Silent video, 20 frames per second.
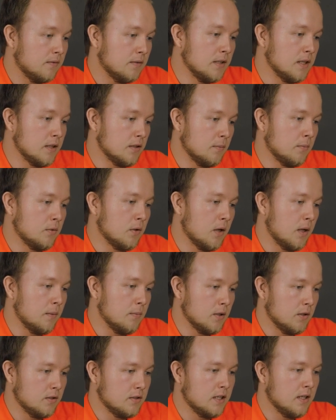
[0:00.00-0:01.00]
Set the
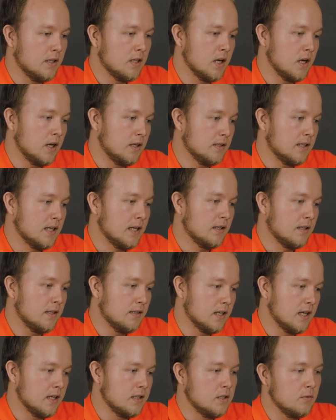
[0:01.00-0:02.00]
parameters in
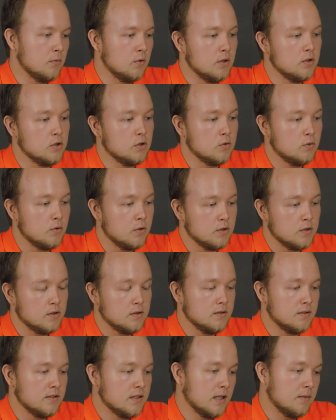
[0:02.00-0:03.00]
contactless ID window.
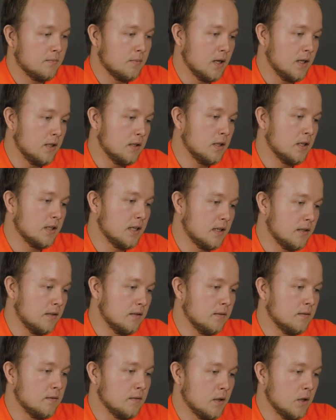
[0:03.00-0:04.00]
Save by clicking
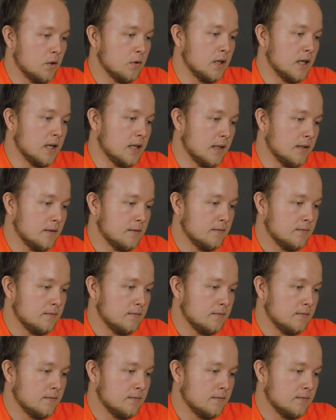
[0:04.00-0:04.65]
OK.